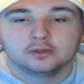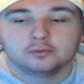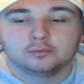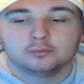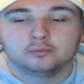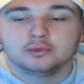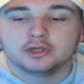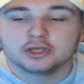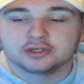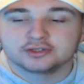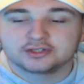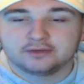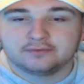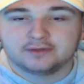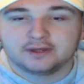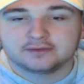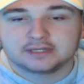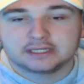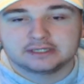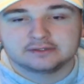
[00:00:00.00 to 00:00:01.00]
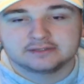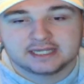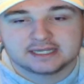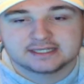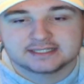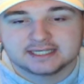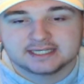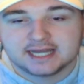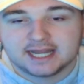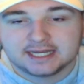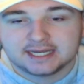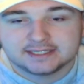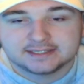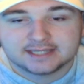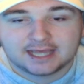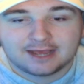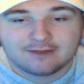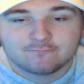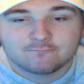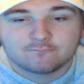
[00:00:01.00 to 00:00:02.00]
We also found out yesterday
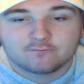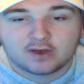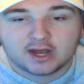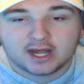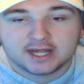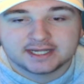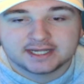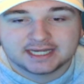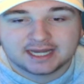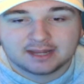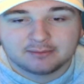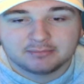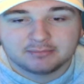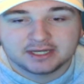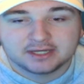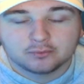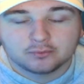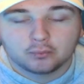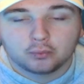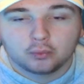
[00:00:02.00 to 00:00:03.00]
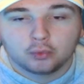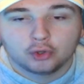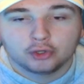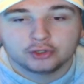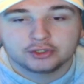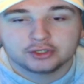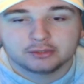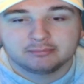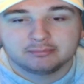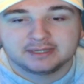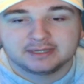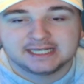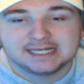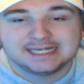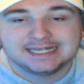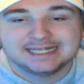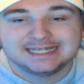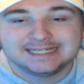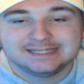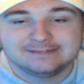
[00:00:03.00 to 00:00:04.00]
that Ryan Nyambe would be
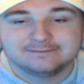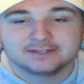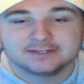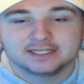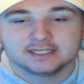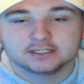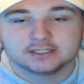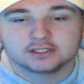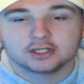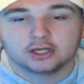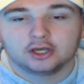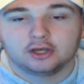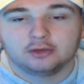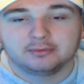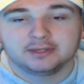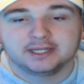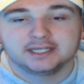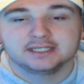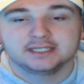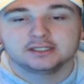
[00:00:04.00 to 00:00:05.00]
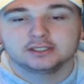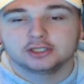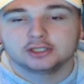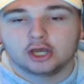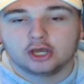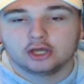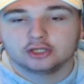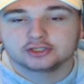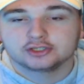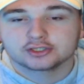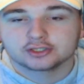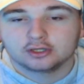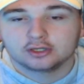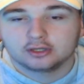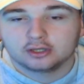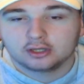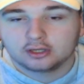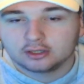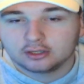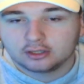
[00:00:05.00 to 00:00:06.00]
leaving Derby, not
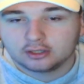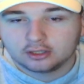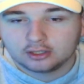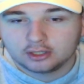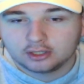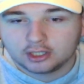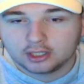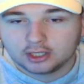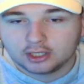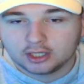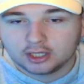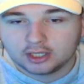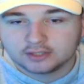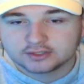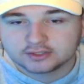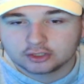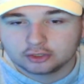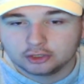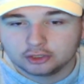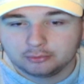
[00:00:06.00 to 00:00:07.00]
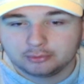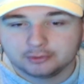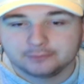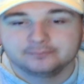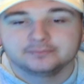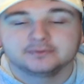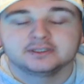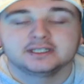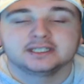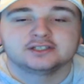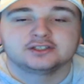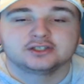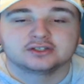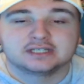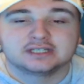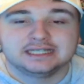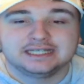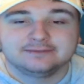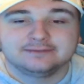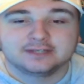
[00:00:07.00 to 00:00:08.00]
as a club. He's just
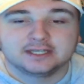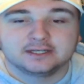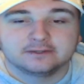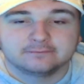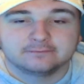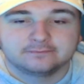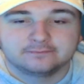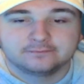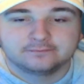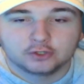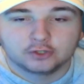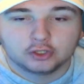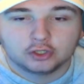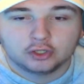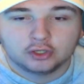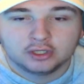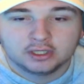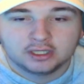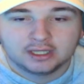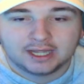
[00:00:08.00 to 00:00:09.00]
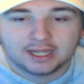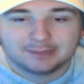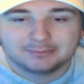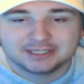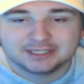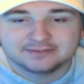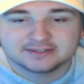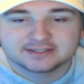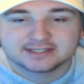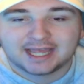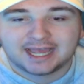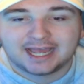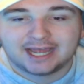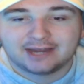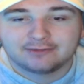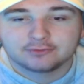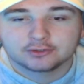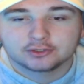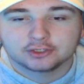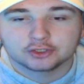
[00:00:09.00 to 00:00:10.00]
leaving for, I believe it's the
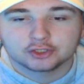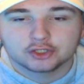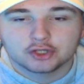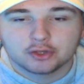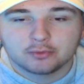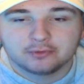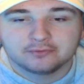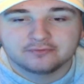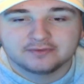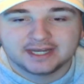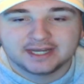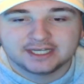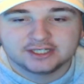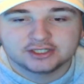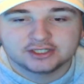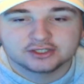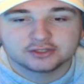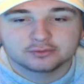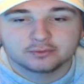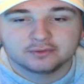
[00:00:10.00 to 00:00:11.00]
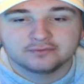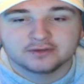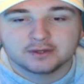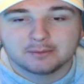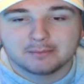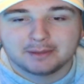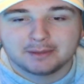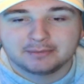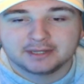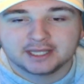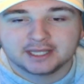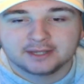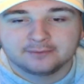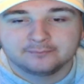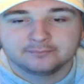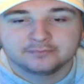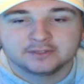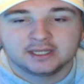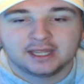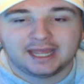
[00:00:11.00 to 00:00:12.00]
African Cup of Nations with Namibia,
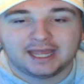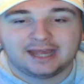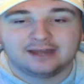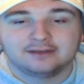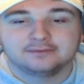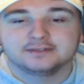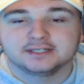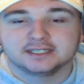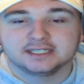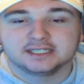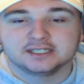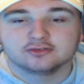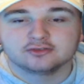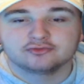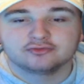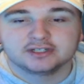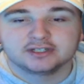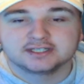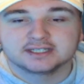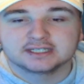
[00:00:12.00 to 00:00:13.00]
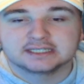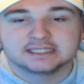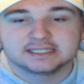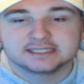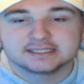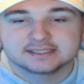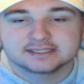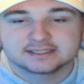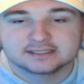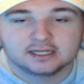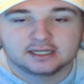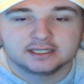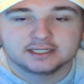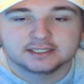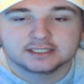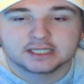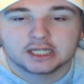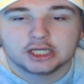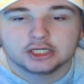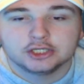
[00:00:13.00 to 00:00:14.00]
after he has recently
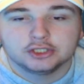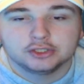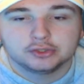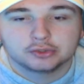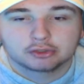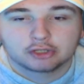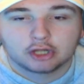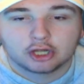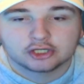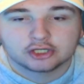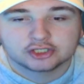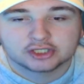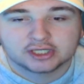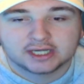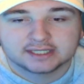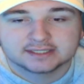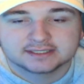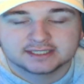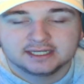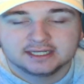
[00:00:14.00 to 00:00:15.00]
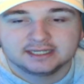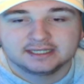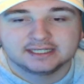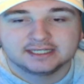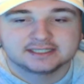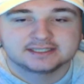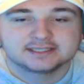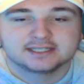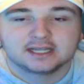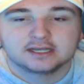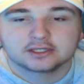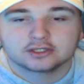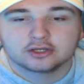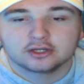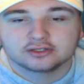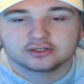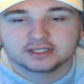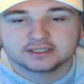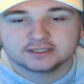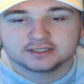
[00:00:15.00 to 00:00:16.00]
signed a new contract. He's signed a
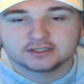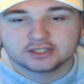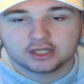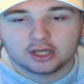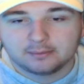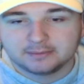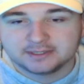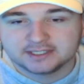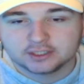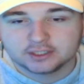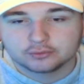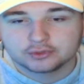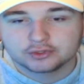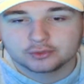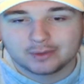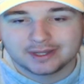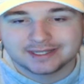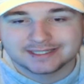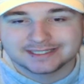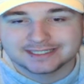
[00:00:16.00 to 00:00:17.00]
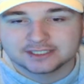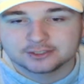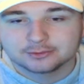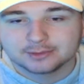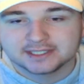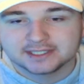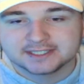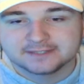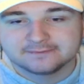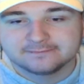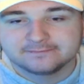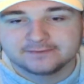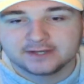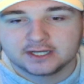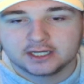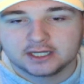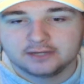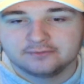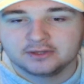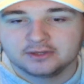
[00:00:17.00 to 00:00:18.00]
contract at Derby till twenty
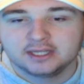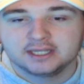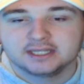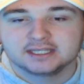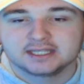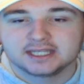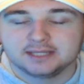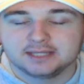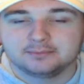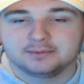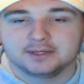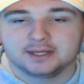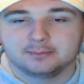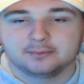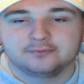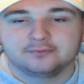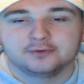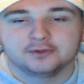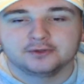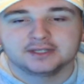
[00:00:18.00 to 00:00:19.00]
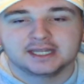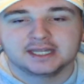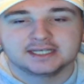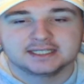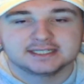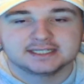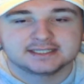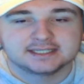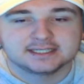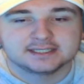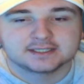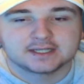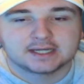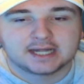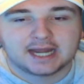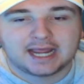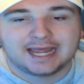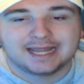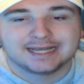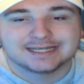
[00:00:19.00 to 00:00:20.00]
twenty-five, keeping him for the end of this season
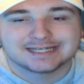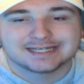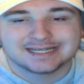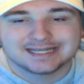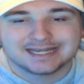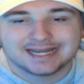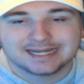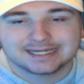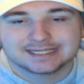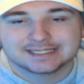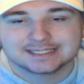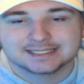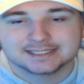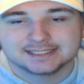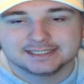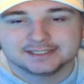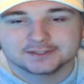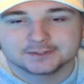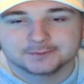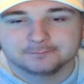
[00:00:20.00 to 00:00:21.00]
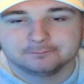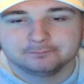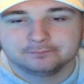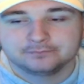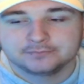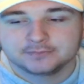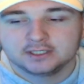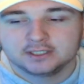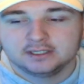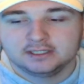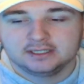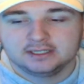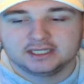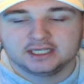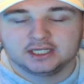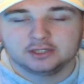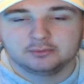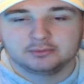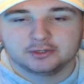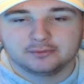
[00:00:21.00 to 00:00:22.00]
and next season.
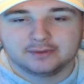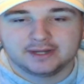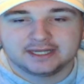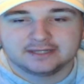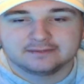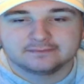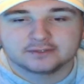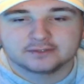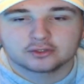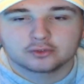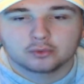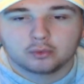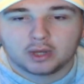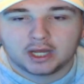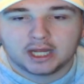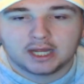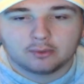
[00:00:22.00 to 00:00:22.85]
He'll be away for quite a